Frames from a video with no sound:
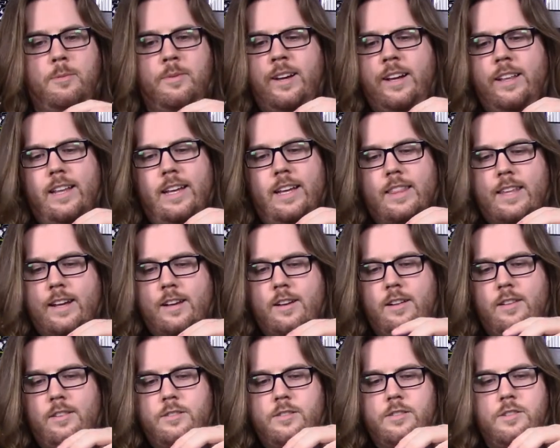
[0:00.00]
ball I like that
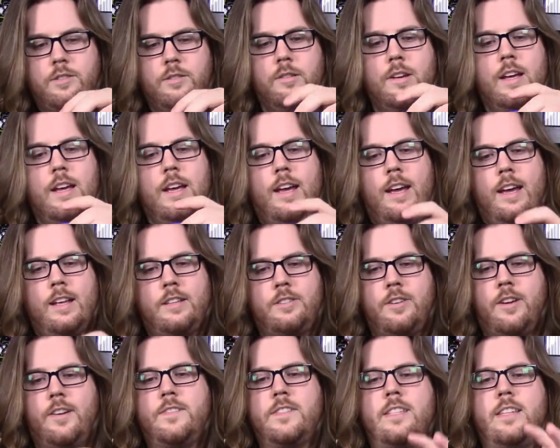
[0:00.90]
color too and
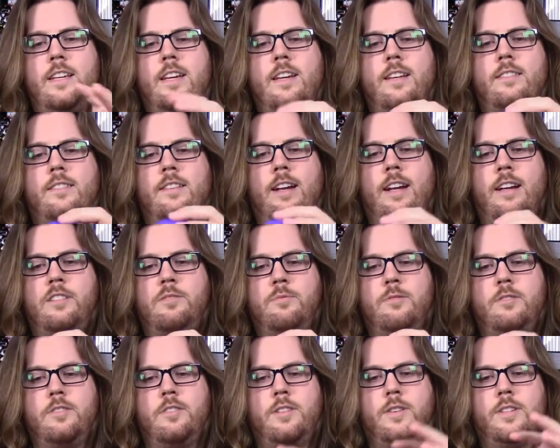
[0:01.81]
so obviously it's an ice
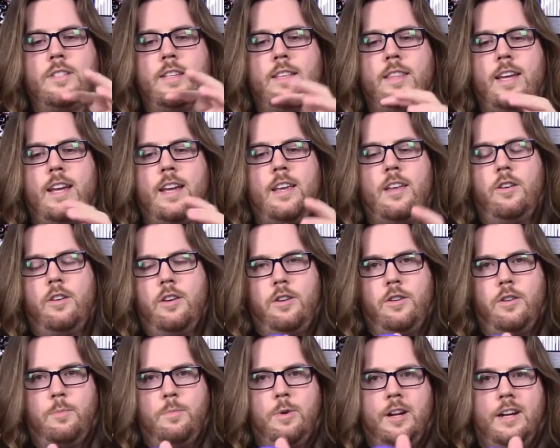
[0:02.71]
mold so it's a thing you
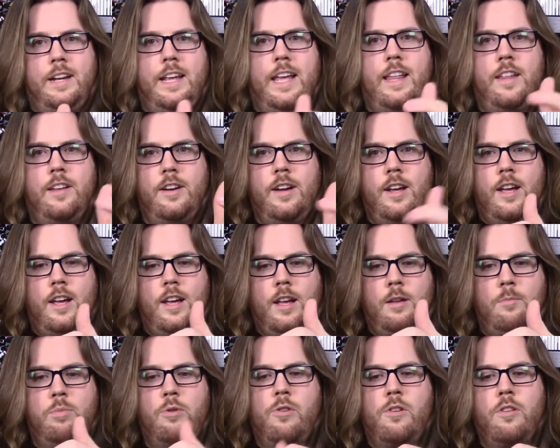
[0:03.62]
know you put it together
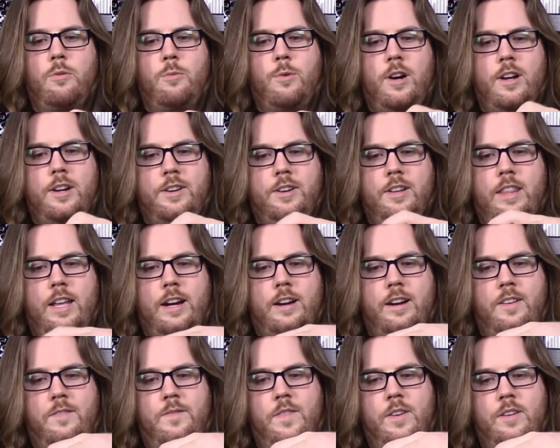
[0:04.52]
and pour the water in there
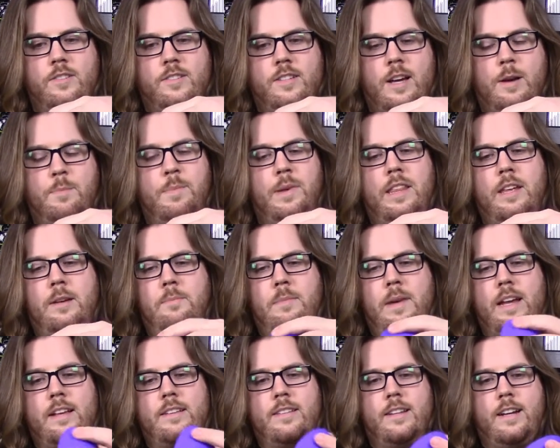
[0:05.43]
and it fills up and then
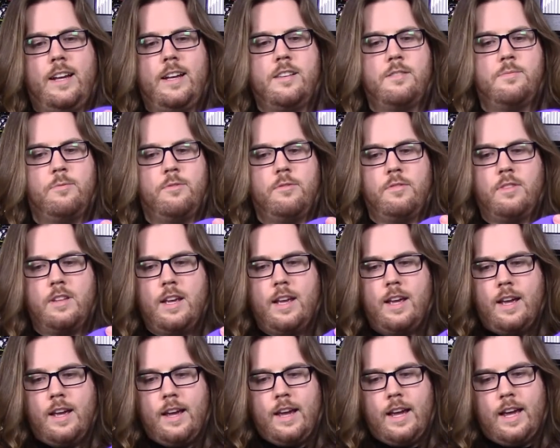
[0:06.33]
makes an ice mold
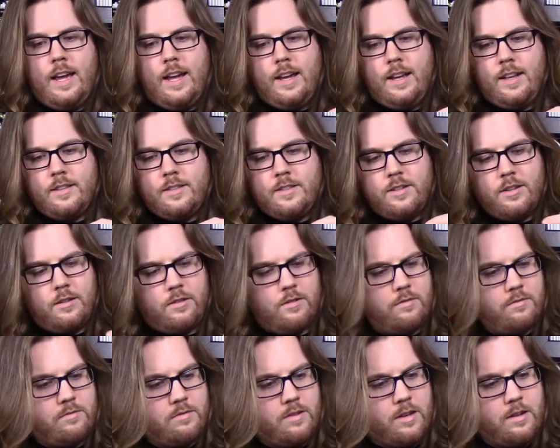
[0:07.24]
and
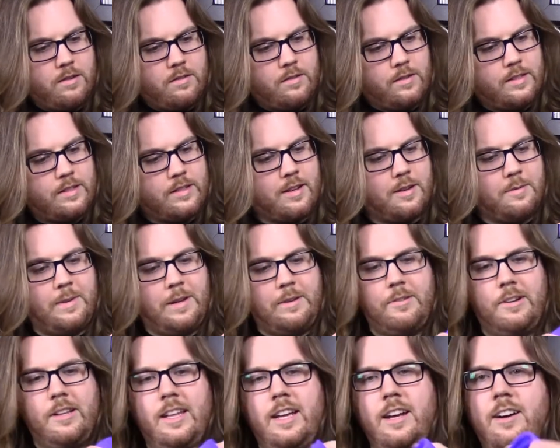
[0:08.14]
so oh, it's gonna be really